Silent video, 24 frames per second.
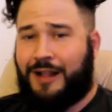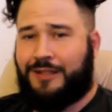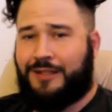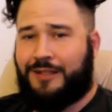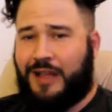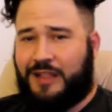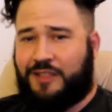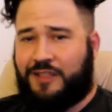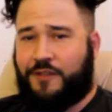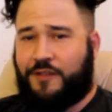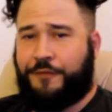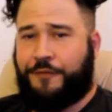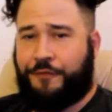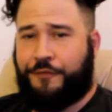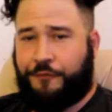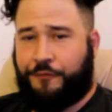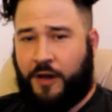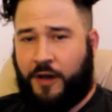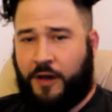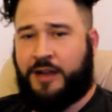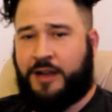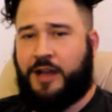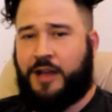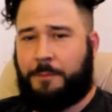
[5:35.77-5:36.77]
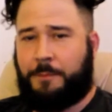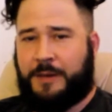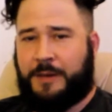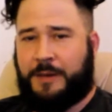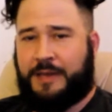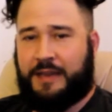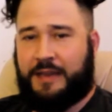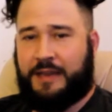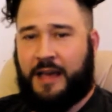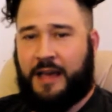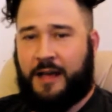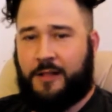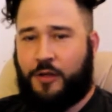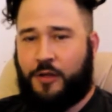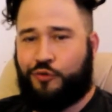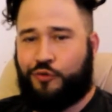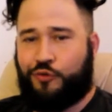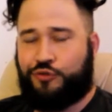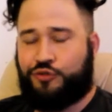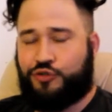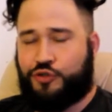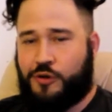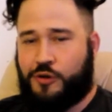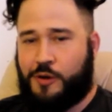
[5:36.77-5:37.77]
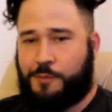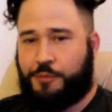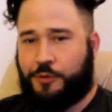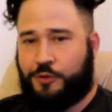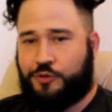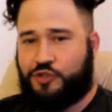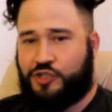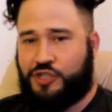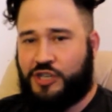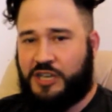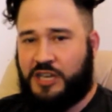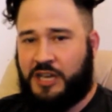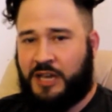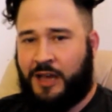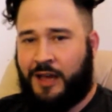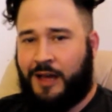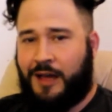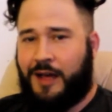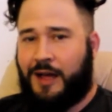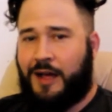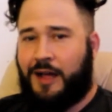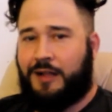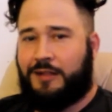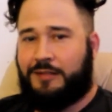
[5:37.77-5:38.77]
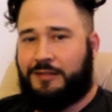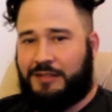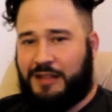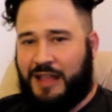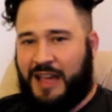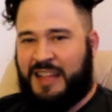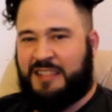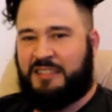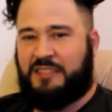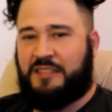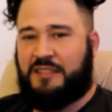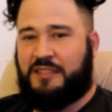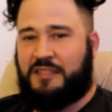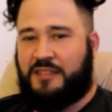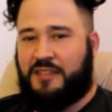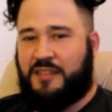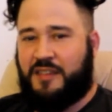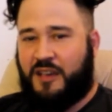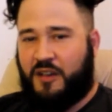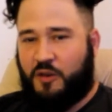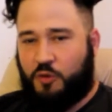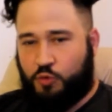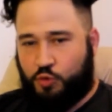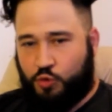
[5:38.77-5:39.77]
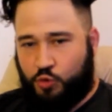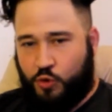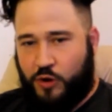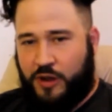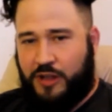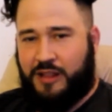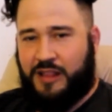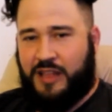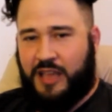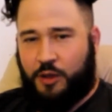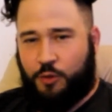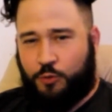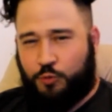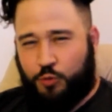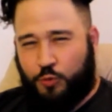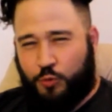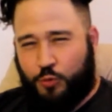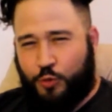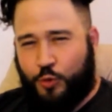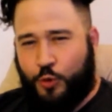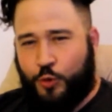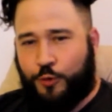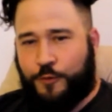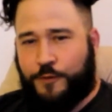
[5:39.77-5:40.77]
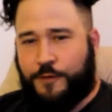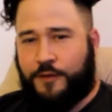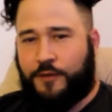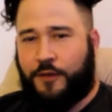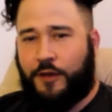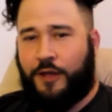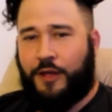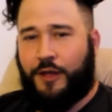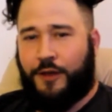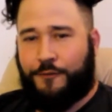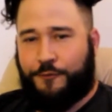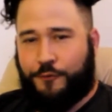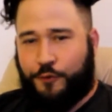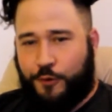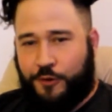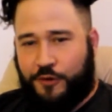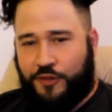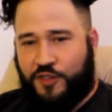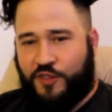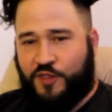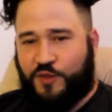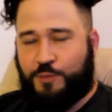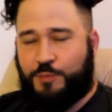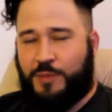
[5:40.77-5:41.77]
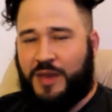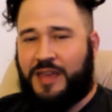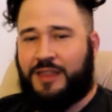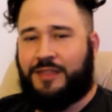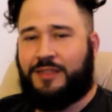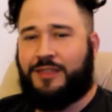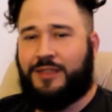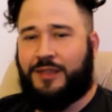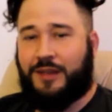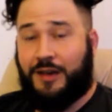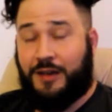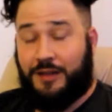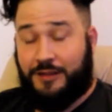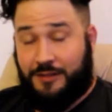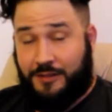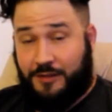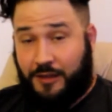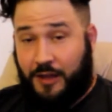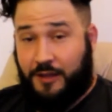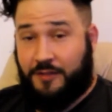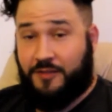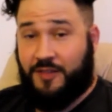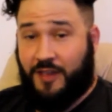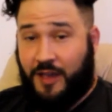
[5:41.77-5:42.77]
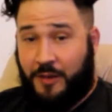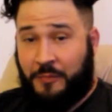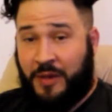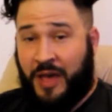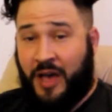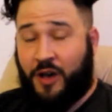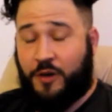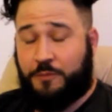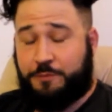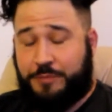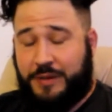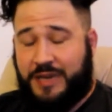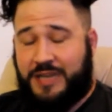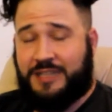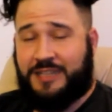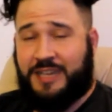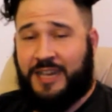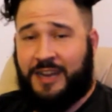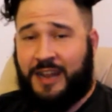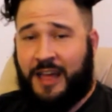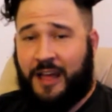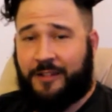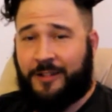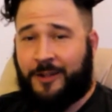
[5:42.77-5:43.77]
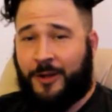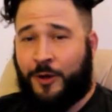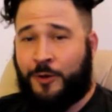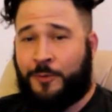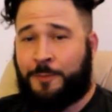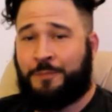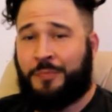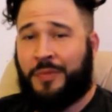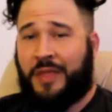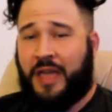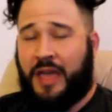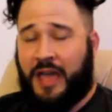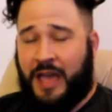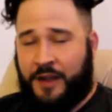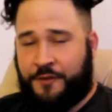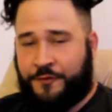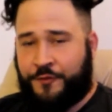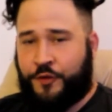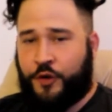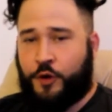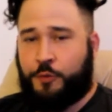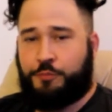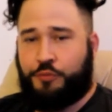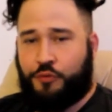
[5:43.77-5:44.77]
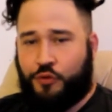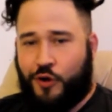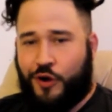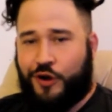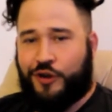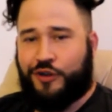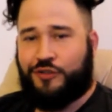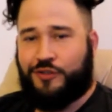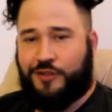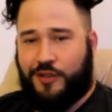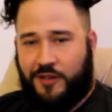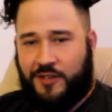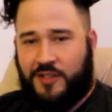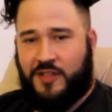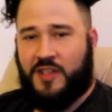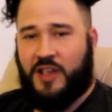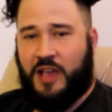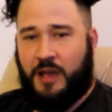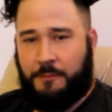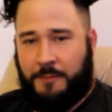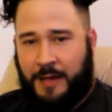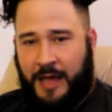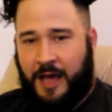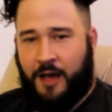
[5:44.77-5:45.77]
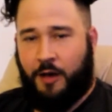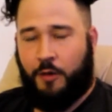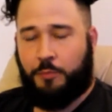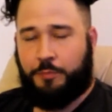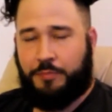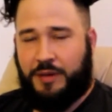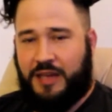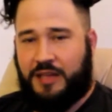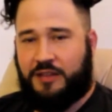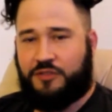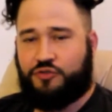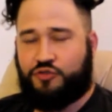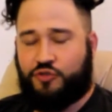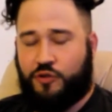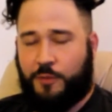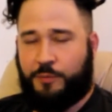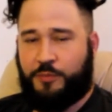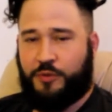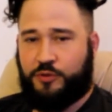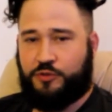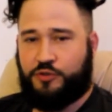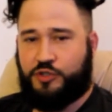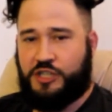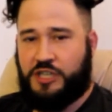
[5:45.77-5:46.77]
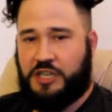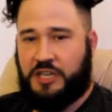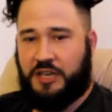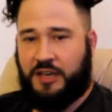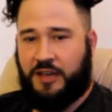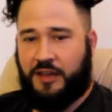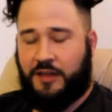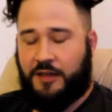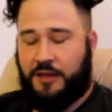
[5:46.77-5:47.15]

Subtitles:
Let's fuck up Canelo and Triple G. Let's really root for Smith to somehow beat Canelo, and for Brook to somehow beat Triple G.